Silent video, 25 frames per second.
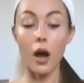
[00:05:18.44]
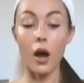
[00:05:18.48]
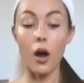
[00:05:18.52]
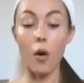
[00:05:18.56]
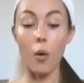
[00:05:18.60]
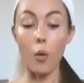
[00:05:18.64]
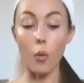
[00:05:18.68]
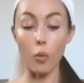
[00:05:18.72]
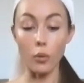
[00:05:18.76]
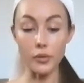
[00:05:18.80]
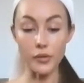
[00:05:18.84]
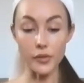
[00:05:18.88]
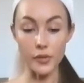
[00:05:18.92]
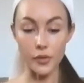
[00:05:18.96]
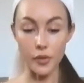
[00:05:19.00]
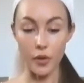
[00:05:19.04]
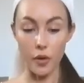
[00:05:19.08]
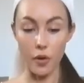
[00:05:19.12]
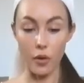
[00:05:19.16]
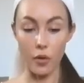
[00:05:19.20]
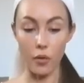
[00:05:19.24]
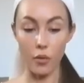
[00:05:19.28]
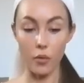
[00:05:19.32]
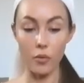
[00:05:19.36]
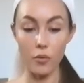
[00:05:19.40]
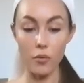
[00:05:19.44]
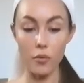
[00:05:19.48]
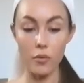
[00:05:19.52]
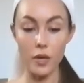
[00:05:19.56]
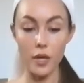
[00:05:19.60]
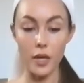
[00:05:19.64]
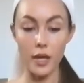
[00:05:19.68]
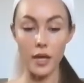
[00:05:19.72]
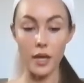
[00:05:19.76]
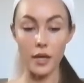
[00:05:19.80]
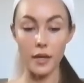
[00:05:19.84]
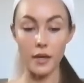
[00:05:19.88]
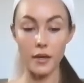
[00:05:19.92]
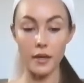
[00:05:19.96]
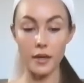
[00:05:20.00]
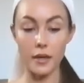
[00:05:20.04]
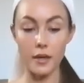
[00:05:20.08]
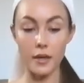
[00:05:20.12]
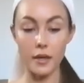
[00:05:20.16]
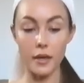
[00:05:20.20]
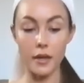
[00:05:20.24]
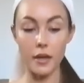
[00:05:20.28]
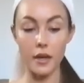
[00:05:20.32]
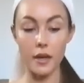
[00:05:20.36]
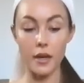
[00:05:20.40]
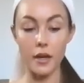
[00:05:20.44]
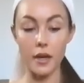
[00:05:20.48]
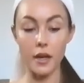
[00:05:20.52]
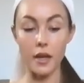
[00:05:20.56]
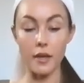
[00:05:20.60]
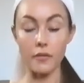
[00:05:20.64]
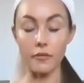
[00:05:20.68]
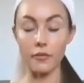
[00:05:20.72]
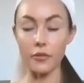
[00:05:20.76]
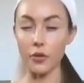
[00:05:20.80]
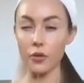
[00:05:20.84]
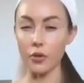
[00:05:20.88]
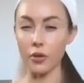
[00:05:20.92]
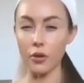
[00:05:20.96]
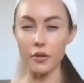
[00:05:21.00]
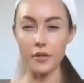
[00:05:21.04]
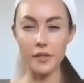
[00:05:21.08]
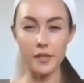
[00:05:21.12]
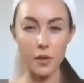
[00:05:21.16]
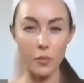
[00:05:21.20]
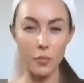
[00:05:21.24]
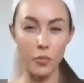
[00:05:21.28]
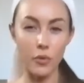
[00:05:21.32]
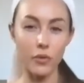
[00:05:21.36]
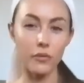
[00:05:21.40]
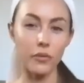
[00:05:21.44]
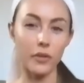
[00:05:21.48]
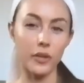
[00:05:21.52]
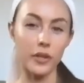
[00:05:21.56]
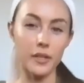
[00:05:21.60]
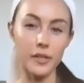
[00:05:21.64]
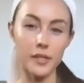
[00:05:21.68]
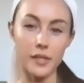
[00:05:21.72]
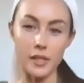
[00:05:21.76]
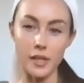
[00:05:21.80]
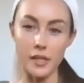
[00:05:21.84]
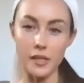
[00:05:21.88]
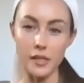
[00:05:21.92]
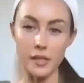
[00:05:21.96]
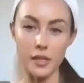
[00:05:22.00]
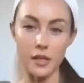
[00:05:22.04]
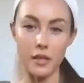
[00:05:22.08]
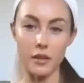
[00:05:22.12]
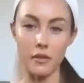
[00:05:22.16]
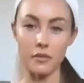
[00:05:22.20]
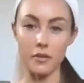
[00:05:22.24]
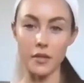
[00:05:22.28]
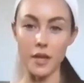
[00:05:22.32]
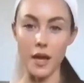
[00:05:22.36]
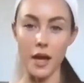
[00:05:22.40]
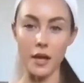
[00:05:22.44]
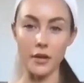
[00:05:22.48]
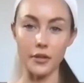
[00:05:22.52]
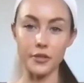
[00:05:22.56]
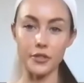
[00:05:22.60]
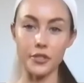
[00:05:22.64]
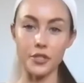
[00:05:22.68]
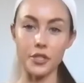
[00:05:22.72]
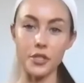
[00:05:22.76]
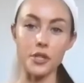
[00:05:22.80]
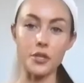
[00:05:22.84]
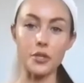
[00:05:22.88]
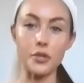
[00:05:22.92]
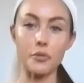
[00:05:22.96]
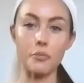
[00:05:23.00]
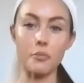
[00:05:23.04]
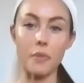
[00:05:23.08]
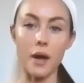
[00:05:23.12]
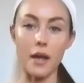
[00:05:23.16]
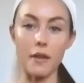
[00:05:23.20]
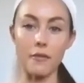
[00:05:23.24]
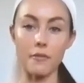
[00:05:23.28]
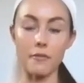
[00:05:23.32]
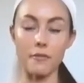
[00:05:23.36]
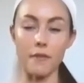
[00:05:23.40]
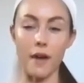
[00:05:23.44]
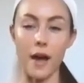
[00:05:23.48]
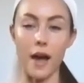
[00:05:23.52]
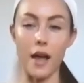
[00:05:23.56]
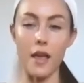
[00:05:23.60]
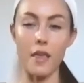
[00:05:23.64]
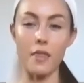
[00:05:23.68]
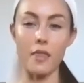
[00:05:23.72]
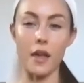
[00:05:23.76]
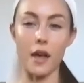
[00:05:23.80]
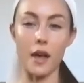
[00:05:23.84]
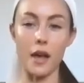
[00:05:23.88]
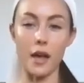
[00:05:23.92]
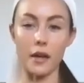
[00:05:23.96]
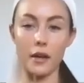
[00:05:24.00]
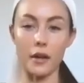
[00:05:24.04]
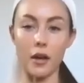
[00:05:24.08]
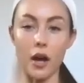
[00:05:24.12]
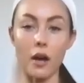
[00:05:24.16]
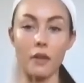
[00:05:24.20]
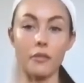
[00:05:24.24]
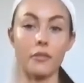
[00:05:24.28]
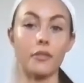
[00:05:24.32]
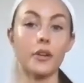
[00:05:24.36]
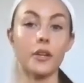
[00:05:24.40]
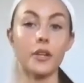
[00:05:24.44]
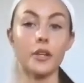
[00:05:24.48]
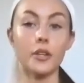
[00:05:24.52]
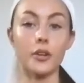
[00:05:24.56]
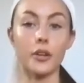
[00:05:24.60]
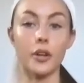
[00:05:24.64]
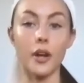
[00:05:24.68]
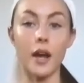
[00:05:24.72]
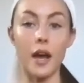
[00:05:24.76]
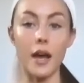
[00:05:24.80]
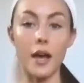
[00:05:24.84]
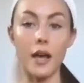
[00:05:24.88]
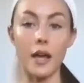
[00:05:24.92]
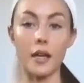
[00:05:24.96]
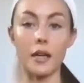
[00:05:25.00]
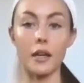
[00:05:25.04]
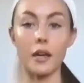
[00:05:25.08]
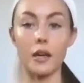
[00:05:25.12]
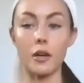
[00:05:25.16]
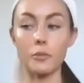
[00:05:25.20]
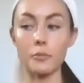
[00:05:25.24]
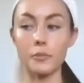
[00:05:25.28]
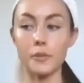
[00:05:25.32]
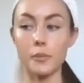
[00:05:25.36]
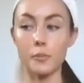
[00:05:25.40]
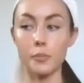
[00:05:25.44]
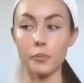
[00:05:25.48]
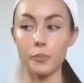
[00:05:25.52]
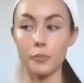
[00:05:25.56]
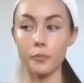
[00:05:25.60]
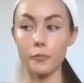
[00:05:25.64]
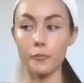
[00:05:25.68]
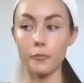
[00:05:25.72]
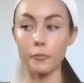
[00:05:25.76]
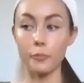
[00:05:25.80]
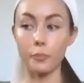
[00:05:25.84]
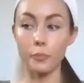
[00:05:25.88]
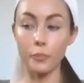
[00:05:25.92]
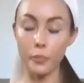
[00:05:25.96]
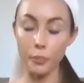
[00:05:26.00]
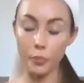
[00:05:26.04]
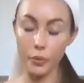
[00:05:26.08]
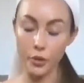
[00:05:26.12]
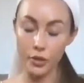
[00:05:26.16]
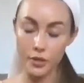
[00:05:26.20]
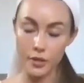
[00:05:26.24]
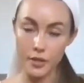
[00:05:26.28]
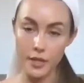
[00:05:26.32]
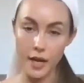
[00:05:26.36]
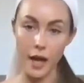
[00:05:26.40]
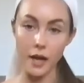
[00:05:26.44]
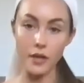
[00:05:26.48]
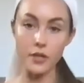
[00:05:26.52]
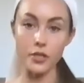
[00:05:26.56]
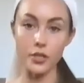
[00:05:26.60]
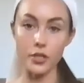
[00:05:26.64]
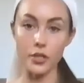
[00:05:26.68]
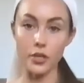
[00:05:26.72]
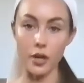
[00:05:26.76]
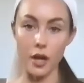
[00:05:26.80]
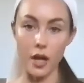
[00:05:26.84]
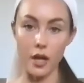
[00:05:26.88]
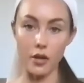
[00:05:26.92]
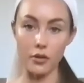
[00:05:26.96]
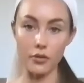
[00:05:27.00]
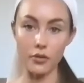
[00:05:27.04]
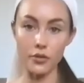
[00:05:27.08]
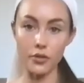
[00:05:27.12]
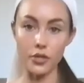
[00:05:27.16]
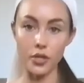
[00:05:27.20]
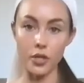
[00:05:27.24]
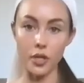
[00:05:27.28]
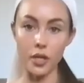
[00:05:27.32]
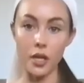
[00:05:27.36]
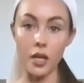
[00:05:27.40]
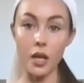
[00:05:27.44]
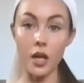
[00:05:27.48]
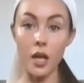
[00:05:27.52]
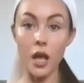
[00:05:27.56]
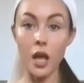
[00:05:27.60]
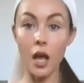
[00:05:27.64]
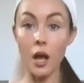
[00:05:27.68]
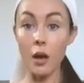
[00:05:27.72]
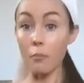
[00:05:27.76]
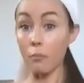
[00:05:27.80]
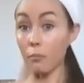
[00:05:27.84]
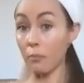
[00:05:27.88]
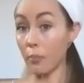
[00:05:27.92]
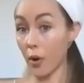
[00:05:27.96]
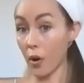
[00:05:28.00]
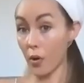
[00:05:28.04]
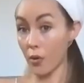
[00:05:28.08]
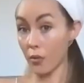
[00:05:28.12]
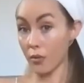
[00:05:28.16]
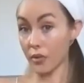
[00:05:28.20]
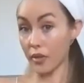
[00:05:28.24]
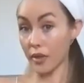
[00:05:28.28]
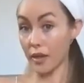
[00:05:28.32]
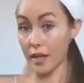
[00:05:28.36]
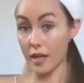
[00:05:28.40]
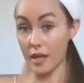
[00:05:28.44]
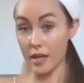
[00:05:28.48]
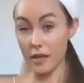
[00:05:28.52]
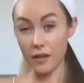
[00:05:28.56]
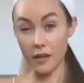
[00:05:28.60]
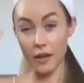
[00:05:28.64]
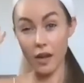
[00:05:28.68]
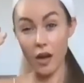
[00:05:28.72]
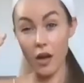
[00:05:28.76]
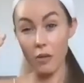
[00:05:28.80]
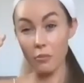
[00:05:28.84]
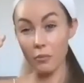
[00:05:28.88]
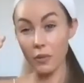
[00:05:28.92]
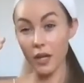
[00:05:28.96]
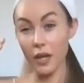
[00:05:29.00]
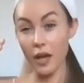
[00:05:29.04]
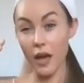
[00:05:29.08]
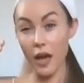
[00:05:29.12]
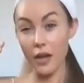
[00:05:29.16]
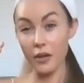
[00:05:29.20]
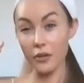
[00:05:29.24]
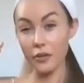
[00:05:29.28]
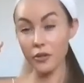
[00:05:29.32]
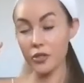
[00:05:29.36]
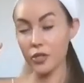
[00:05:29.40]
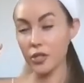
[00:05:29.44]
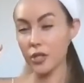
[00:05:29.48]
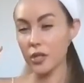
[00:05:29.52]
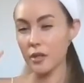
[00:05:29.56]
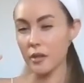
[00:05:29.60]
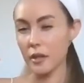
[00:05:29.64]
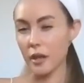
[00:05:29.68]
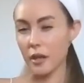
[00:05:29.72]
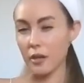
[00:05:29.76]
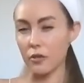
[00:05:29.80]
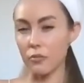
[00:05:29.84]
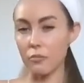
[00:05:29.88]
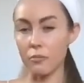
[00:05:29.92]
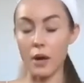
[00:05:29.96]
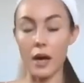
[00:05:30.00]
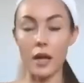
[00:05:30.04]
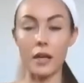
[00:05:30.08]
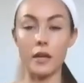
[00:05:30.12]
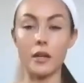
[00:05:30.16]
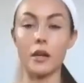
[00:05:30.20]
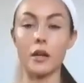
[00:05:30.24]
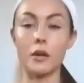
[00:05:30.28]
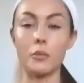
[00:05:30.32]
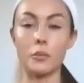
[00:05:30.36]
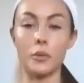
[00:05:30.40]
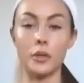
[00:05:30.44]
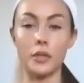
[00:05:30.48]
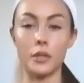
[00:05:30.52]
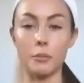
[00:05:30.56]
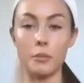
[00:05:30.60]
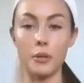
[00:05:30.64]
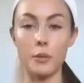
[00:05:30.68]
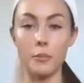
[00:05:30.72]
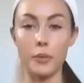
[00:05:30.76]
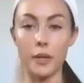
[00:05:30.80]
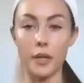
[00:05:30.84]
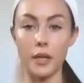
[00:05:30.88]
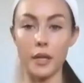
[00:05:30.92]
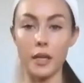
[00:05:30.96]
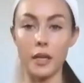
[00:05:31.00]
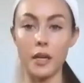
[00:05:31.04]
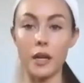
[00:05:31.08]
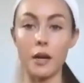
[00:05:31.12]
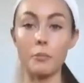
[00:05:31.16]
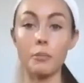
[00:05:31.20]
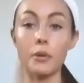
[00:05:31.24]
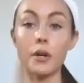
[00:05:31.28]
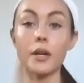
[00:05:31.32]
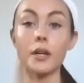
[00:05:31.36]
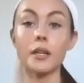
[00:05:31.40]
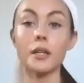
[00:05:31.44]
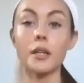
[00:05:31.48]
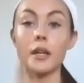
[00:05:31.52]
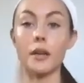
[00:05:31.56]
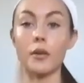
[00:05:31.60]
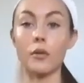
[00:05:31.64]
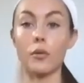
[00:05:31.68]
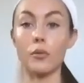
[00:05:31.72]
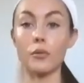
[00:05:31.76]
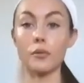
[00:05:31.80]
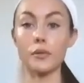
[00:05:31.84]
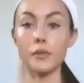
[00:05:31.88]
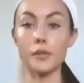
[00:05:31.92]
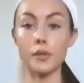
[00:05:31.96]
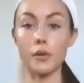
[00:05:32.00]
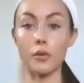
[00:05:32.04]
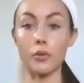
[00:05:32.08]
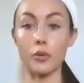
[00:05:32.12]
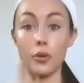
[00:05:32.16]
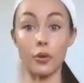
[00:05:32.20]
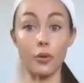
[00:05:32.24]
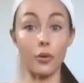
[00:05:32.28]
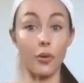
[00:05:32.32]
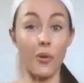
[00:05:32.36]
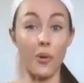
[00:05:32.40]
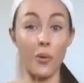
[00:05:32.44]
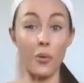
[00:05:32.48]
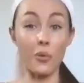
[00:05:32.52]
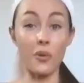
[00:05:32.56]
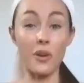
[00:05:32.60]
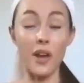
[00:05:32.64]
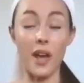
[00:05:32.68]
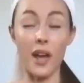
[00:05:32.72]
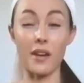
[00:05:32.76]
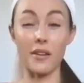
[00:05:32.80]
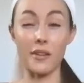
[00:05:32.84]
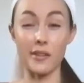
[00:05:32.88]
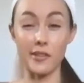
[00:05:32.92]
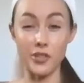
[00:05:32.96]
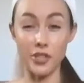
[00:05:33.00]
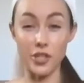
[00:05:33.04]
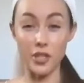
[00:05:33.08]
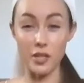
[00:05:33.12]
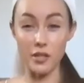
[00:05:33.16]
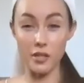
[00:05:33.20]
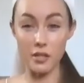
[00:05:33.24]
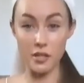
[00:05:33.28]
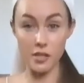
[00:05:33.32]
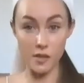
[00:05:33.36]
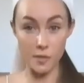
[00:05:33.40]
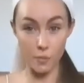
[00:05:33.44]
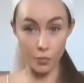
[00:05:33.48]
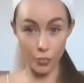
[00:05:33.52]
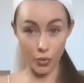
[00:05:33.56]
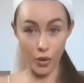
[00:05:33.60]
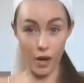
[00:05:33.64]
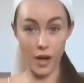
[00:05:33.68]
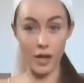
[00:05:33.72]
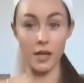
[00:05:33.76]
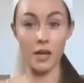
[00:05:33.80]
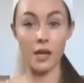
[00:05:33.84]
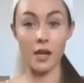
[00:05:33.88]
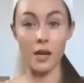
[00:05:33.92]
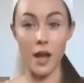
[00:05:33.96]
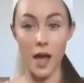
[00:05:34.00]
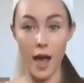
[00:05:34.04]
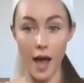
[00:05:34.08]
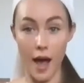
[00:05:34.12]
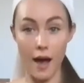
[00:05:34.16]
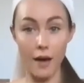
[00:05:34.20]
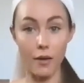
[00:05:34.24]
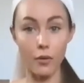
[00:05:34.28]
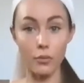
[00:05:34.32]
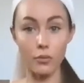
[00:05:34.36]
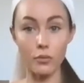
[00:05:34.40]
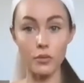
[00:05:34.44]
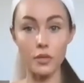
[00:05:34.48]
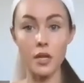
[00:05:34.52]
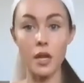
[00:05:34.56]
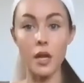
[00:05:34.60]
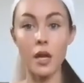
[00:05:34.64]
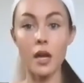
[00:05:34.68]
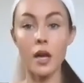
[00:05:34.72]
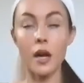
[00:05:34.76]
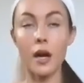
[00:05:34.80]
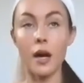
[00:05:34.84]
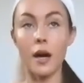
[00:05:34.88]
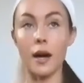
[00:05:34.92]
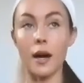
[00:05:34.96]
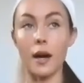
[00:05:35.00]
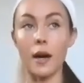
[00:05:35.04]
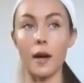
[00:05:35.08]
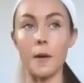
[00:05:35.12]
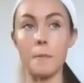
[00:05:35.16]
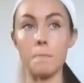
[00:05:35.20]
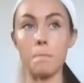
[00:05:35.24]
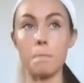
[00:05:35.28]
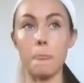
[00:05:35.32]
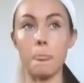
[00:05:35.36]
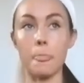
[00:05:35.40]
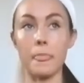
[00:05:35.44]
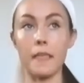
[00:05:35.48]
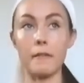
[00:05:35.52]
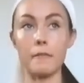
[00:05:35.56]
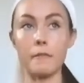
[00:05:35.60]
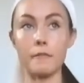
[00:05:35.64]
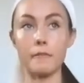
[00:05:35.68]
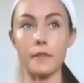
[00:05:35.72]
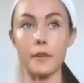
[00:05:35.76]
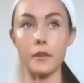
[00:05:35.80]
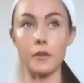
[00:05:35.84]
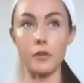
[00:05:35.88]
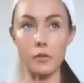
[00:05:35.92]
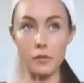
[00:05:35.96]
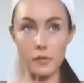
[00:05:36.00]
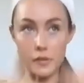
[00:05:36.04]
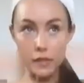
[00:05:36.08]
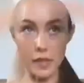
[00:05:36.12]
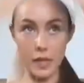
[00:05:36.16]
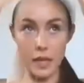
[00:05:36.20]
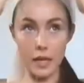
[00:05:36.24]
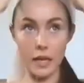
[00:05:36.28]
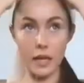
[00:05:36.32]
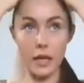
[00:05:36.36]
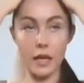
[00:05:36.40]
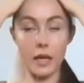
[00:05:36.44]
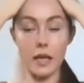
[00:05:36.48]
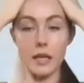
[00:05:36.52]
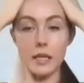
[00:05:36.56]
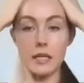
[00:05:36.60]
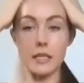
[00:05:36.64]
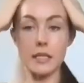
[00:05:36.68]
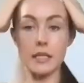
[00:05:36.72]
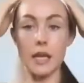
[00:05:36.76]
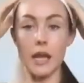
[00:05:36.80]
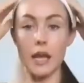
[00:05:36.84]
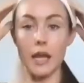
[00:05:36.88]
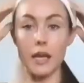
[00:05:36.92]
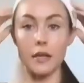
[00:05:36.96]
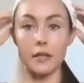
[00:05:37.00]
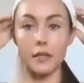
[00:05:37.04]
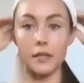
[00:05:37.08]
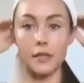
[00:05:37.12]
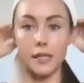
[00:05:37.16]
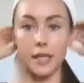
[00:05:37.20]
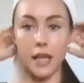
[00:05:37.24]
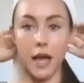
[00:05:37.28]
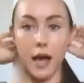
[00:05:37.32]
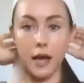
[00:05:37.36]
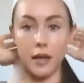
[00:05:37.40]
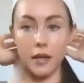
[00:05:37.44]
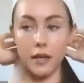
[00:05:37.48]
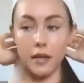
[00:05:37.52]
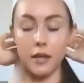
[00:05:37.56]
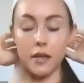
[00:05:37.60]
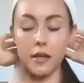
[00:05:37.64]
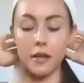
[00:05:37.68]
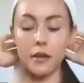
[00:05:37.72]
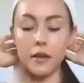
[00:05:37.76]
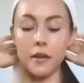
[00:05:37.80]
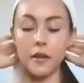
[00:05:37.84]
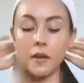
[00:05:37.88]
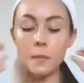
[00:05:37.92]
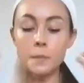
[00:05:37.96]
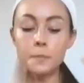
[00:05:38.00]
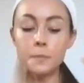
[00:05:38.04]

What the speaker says: Also, if you're someone very sensitive to energy, you might find that covering your head helps protect your energy, both incoming energy that you might not want to be picking up on, and also your own energy spreading out. It feels like it contains that in.